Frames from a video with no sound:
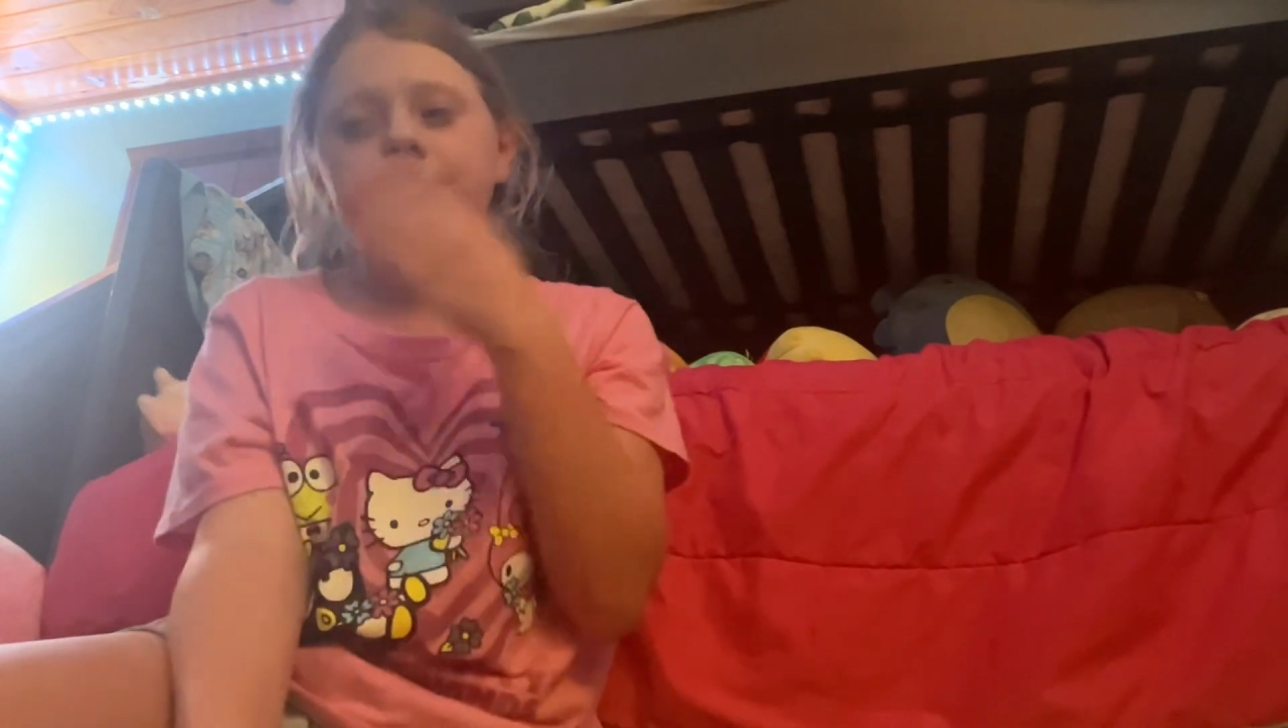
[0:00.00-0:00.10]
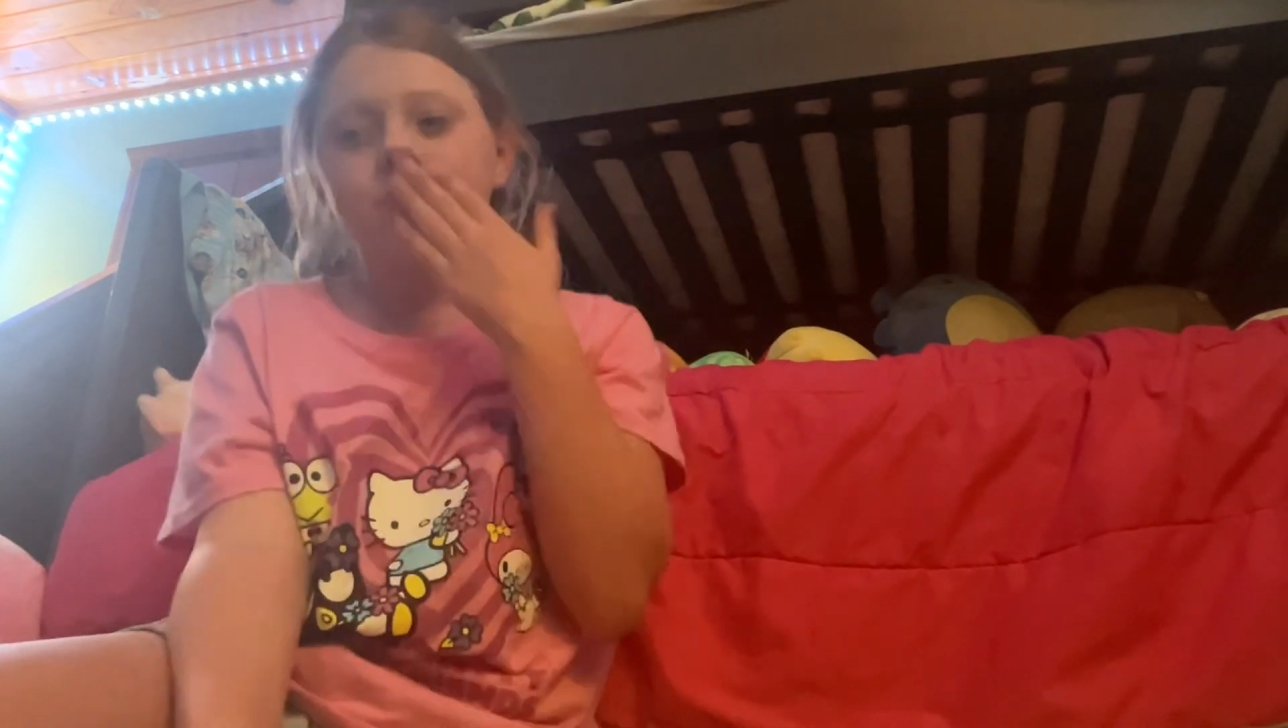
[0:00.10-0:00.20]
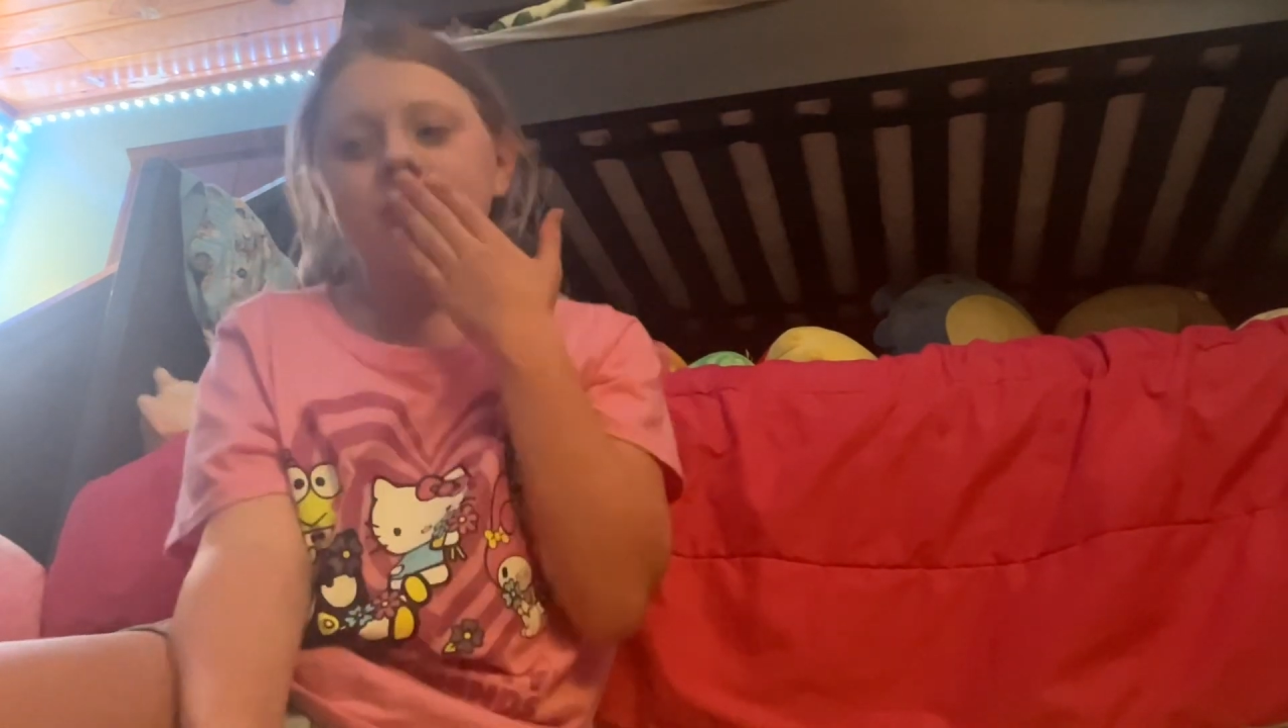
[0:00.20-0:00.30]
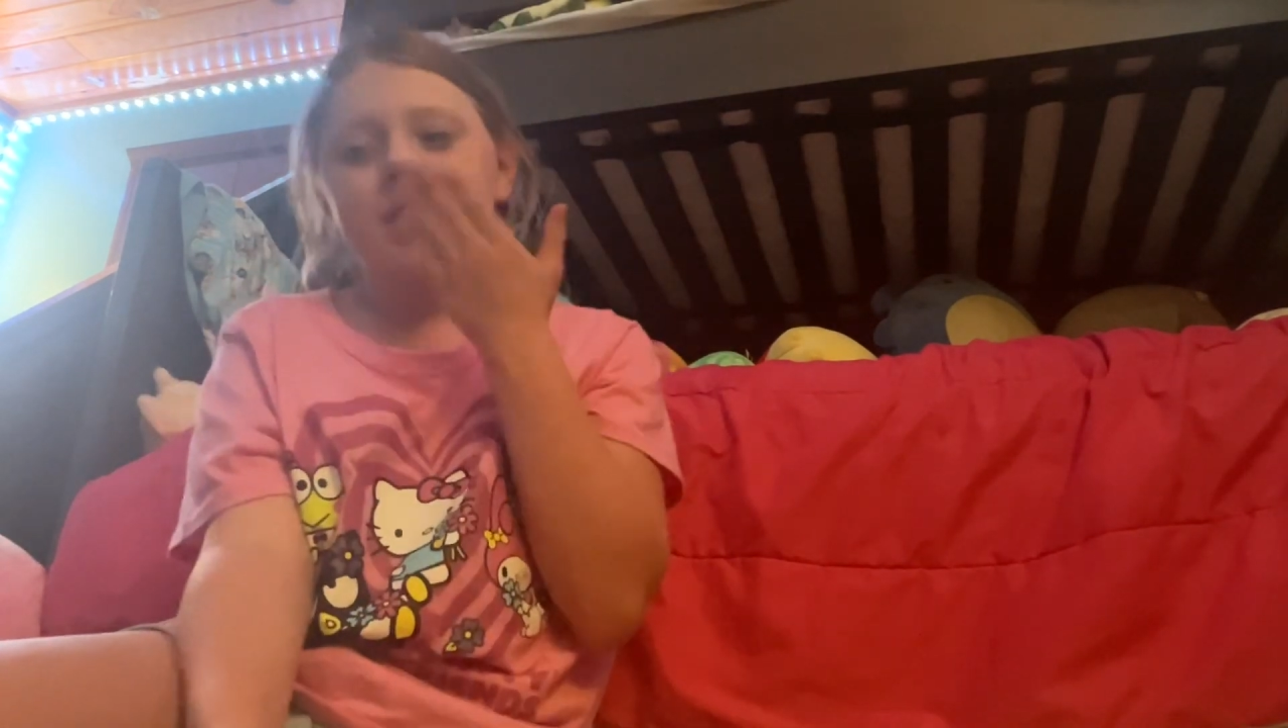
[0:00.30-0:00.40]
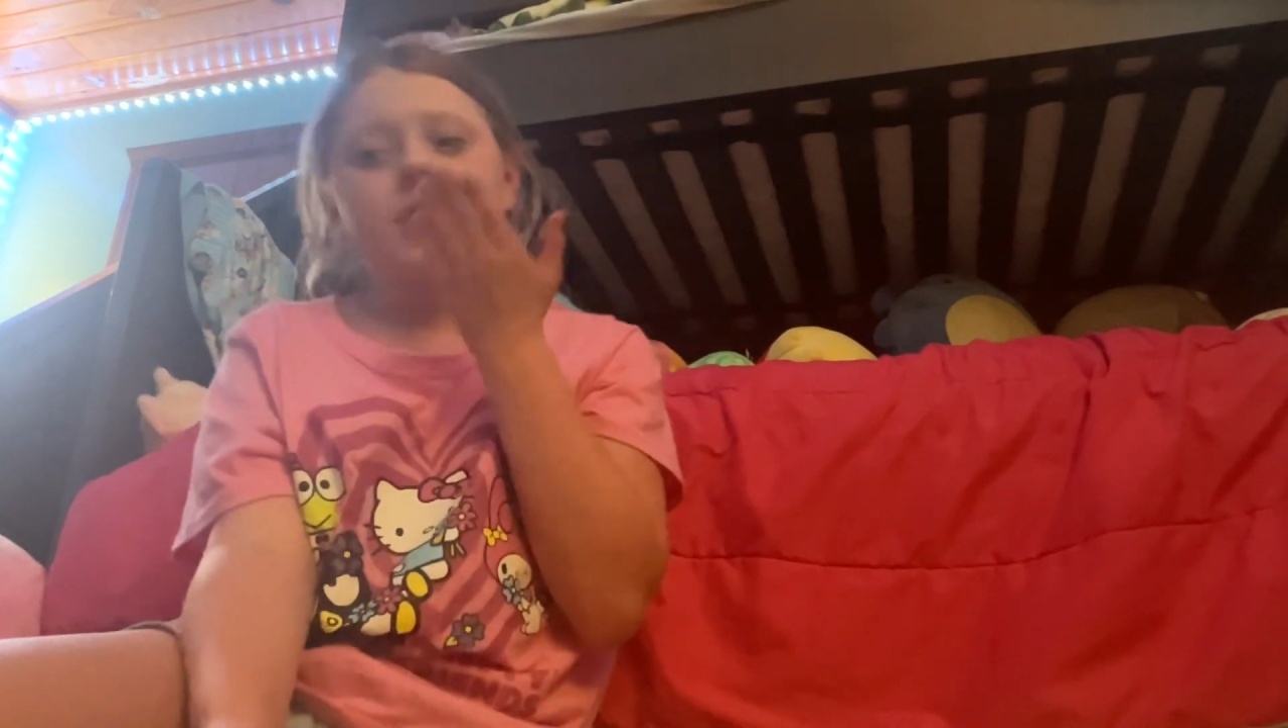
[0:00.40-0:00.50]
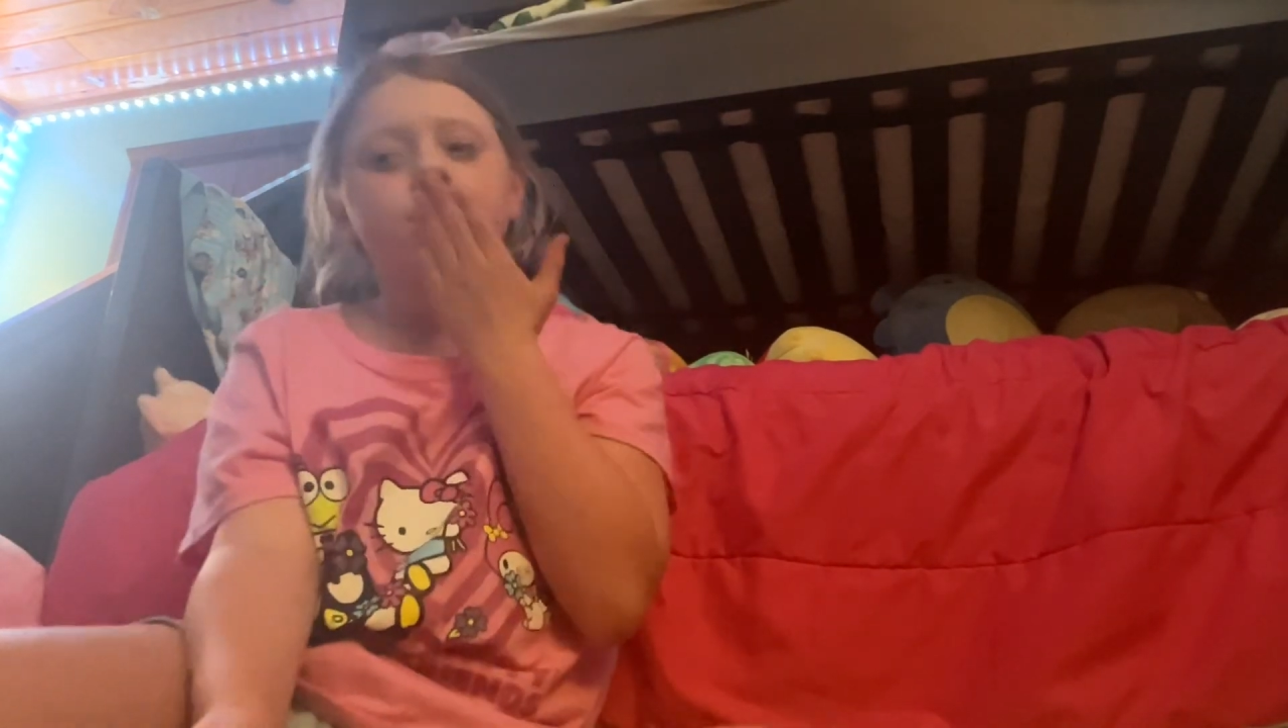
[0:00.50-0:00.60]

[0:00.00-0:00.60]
Just